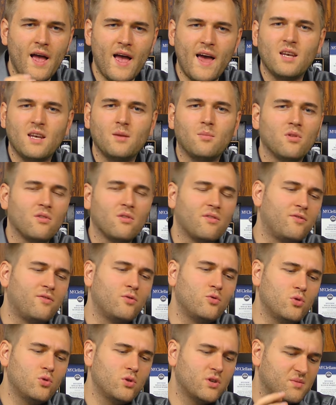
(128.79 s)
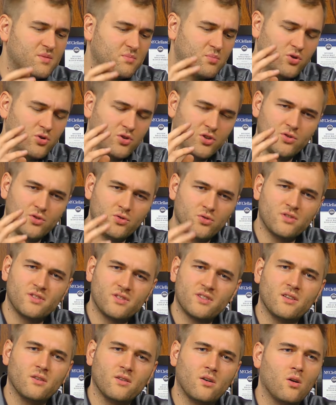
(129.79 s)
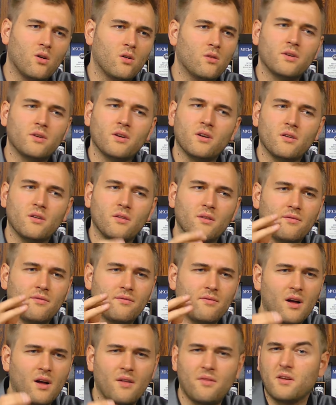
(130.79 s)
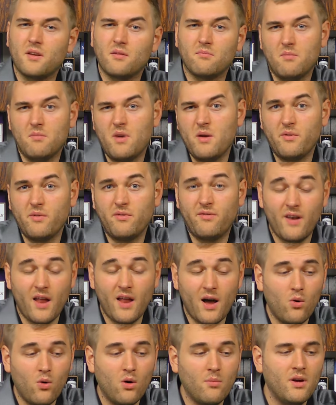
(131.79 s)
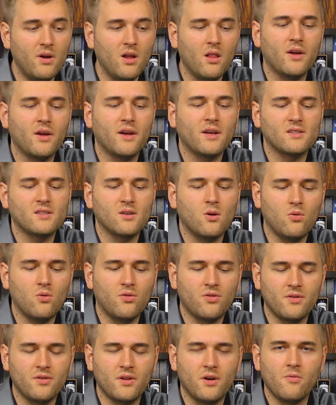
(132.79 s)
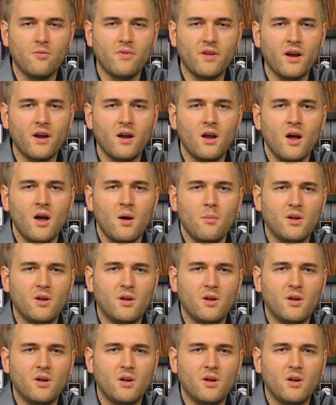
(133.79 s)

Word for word: animal food is produced, and all the, the, I think maybe flour milling is also down there.